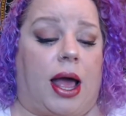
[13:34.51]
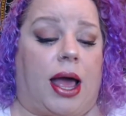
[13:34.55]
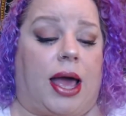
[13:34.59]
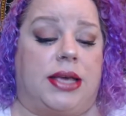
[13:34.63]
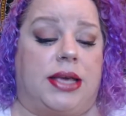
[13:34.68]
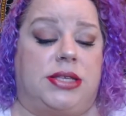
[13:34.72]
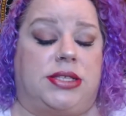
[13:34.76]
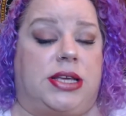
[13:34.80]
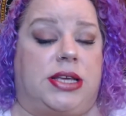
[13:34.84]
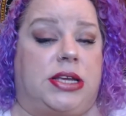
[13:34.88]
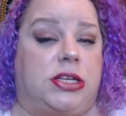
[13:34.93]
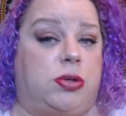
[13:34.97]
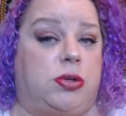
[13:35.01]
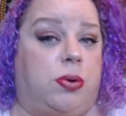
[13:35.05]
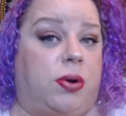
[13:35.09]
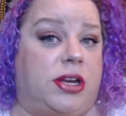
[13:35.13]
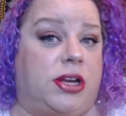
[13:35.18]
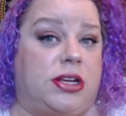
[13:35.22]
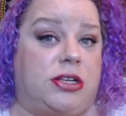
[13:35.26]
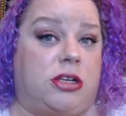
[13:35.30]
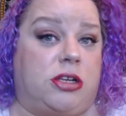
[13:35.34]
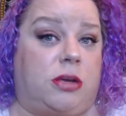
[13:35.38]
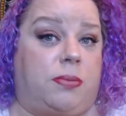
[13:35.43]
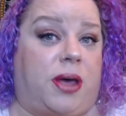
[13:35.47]
I say
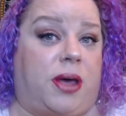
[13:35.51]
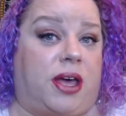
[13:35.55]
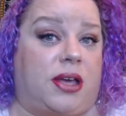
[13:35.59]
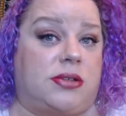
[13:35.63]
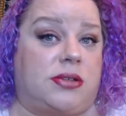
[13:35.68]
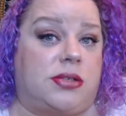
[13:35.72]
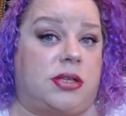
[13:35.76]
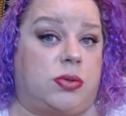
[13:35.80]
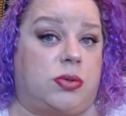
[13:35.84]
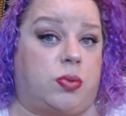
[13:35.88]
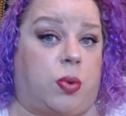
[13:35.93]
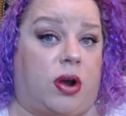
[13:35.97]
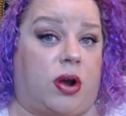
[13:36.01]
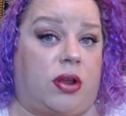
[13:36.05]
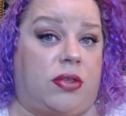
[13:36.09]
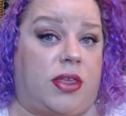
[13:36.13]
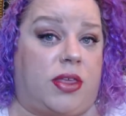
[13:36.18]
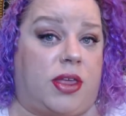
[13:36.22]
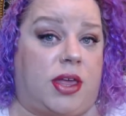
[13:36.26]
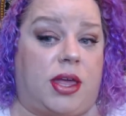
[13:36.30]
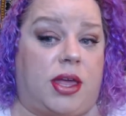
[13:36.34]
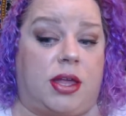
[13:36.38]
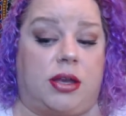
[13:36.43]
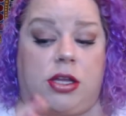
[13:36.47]
$22 is worth
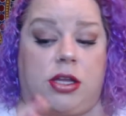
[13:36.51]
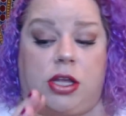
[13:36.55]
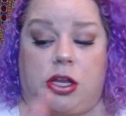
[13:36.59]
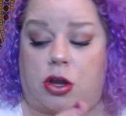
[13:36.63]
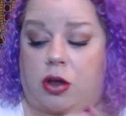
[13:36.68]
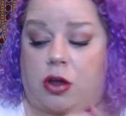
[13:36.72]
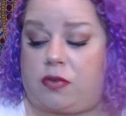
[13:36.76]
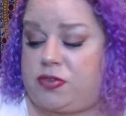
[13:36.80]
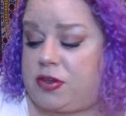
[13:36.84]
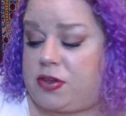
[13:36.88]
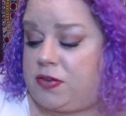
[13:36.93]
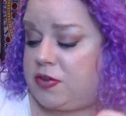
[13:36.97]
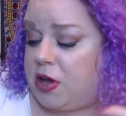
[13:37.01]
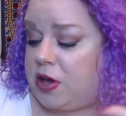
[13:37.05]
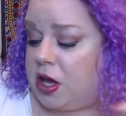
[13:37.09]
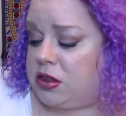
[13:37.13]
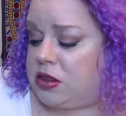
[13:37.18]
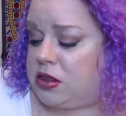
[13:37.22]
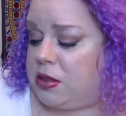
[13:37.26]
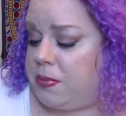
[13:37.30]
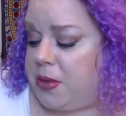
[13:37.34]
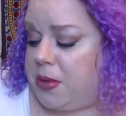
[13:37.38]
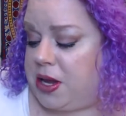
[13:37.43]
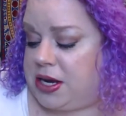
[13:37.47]
it, if you've
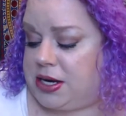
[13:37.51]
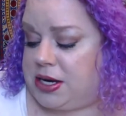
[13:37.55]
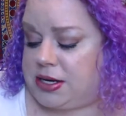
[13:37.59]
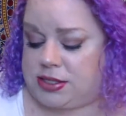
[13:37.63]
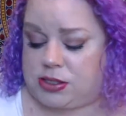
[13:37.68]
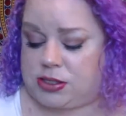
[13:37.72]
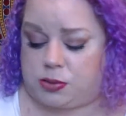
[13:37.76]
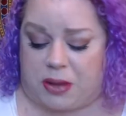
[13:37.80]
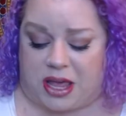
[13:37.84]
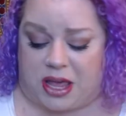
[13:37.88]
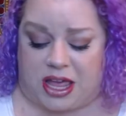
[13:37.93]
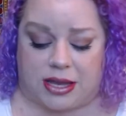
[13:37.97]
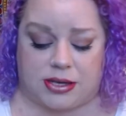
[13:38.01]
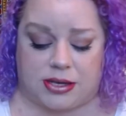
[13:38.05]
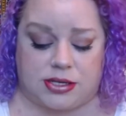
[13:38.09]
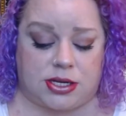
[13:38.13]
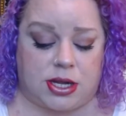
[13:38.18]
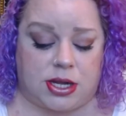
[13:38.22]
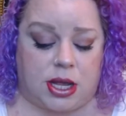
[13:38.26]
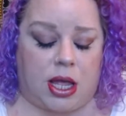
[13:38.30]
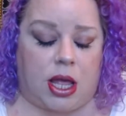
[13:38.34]
got the money to spend.